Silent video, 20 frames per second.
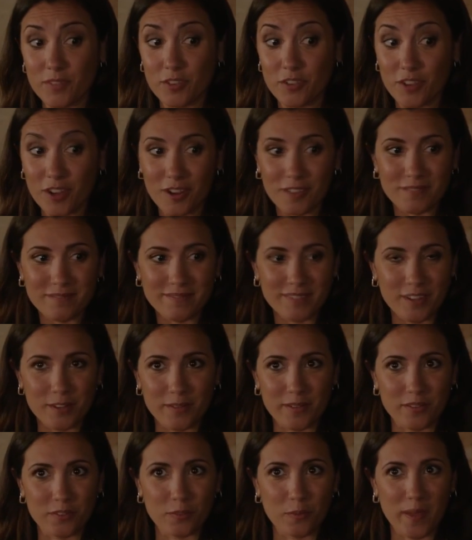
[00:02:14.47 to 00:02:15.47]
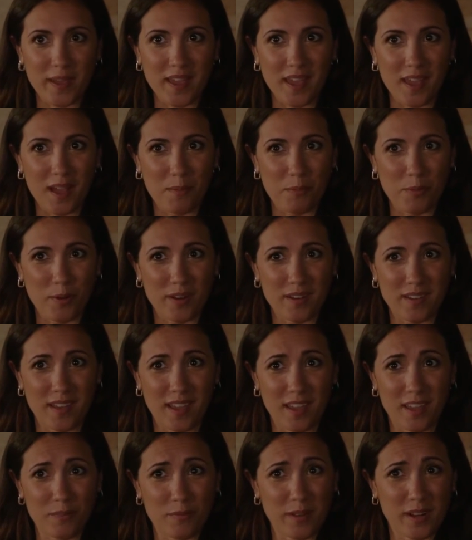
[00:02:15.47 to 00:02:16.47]
If you don't, you're just waking up one
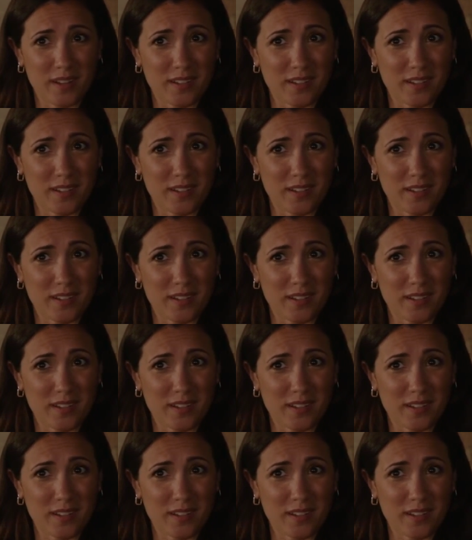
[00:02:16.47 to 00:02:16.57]
day and